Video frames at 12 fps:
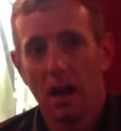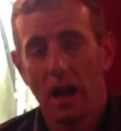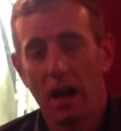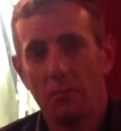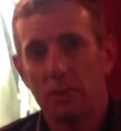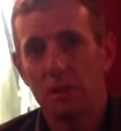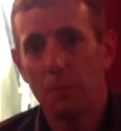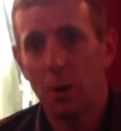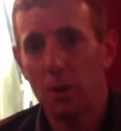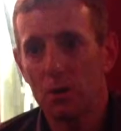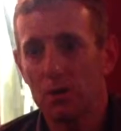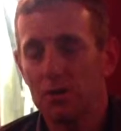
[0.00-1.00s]
Um, I
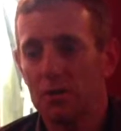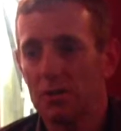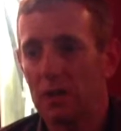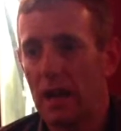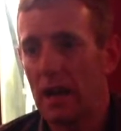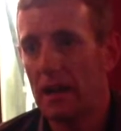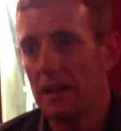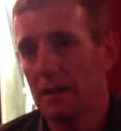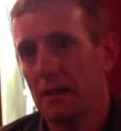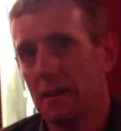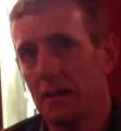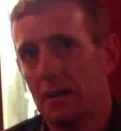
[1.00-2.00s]
suppose.
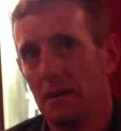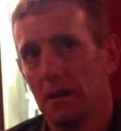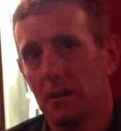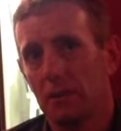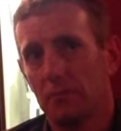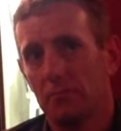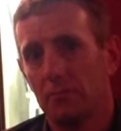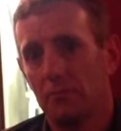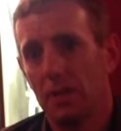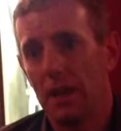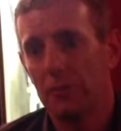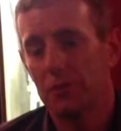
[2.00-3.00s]
Uh,
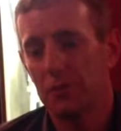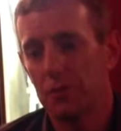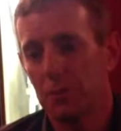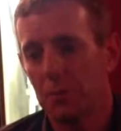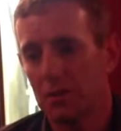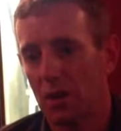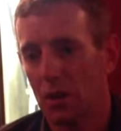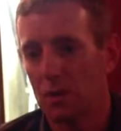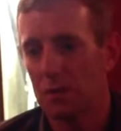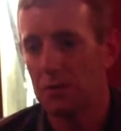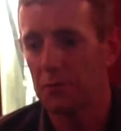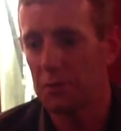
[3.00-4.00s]
if truth be told,
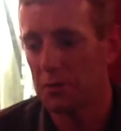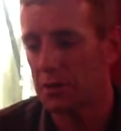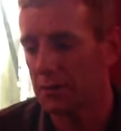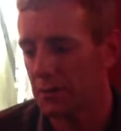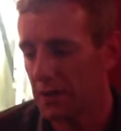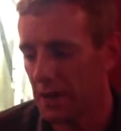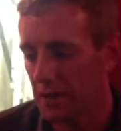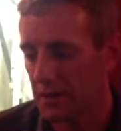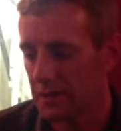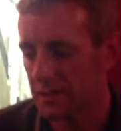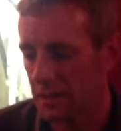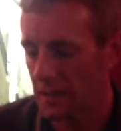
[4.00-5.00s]
there's a few different
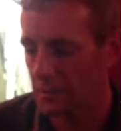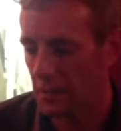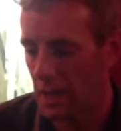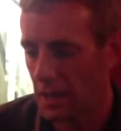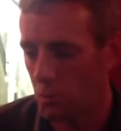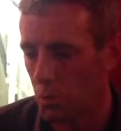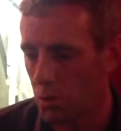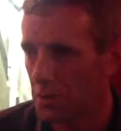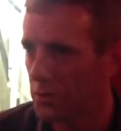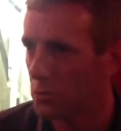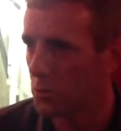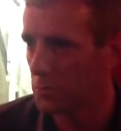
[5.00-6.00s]
areas to that. Uh, one of them